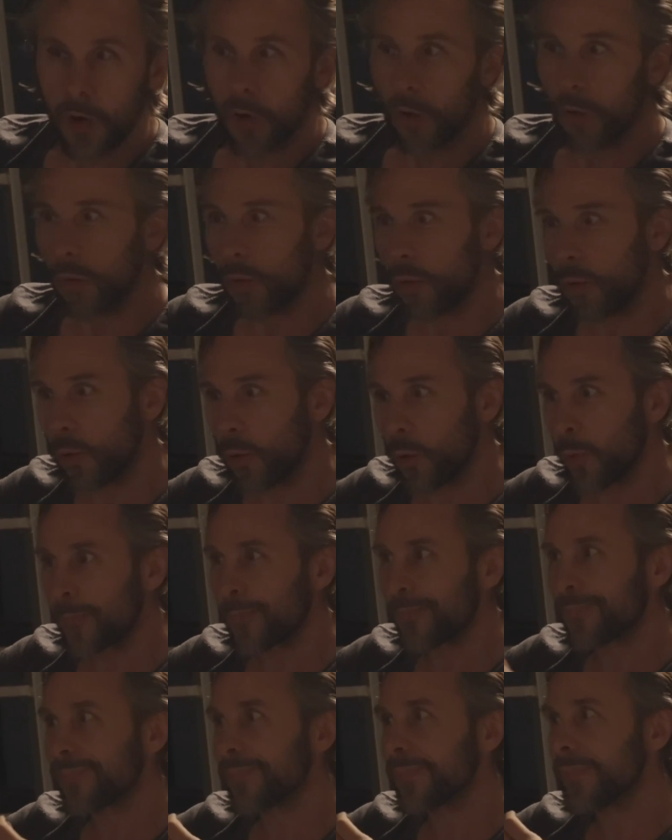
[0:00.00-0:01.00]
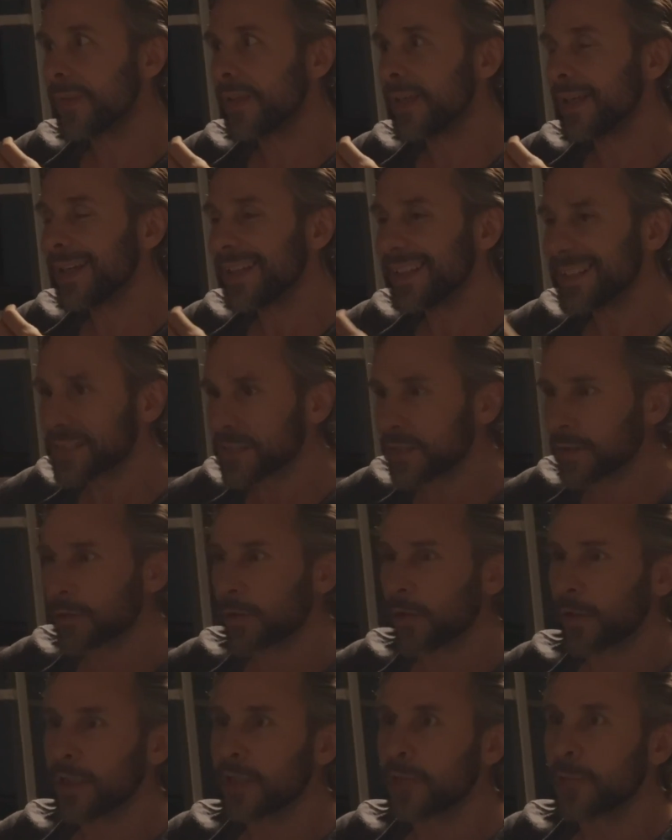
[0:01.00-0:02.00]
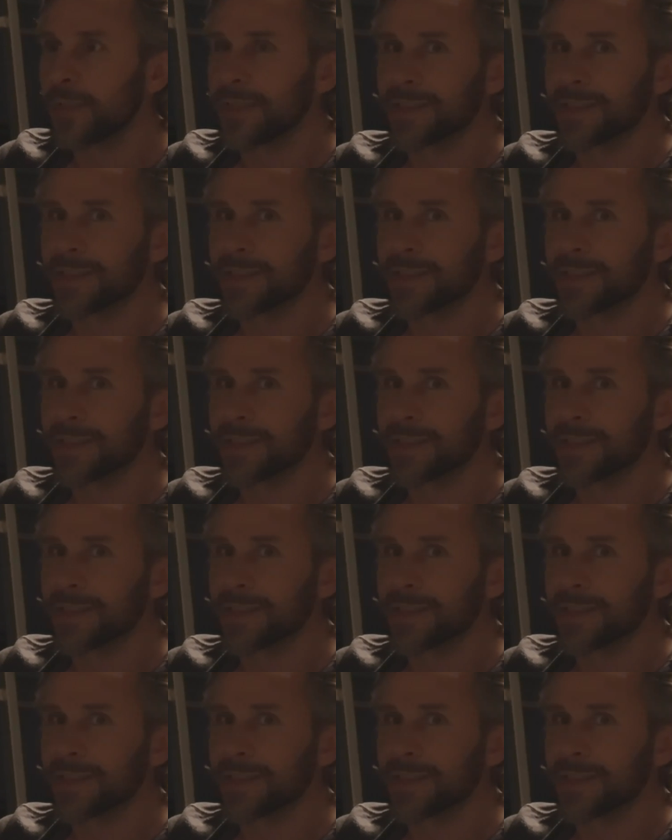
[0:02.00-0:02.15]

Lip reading: or is it going to be